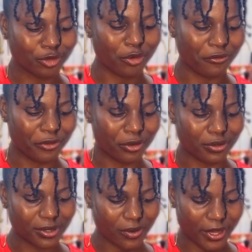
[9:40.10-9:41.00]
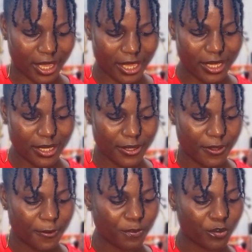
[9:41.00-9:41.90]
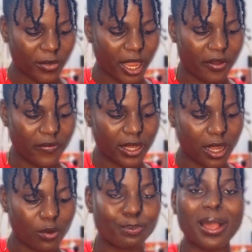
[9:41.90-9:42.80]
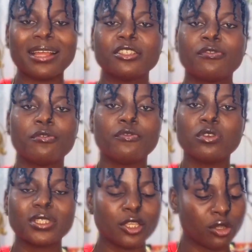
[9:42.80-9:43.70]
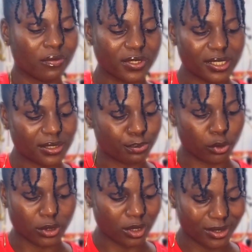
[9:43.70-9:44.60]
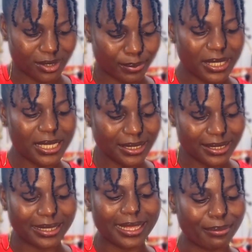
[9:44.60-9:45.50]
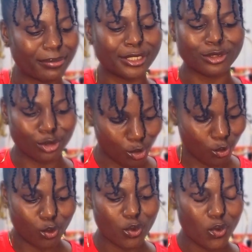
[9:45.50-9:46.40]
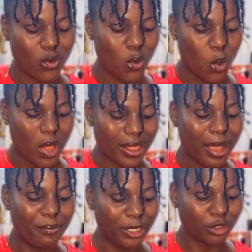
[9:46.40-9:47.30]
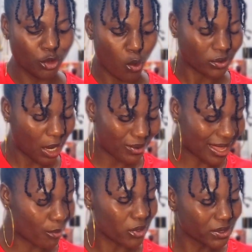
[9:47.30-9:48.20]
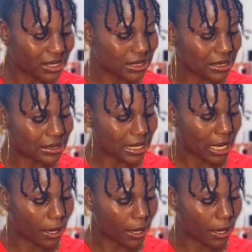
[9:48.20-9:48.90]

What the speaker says: reviews. Okay. And if you've used any of these products, please let me know. So when I'll be using it.